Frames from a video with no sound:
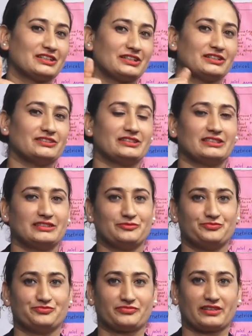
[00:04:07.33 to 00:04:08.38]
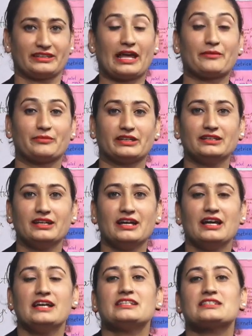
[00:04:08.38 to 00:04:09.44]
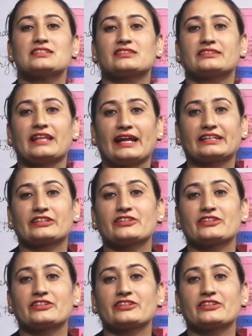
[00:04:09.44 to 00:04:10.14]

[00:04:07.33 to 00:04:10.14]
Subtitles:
Good. That means that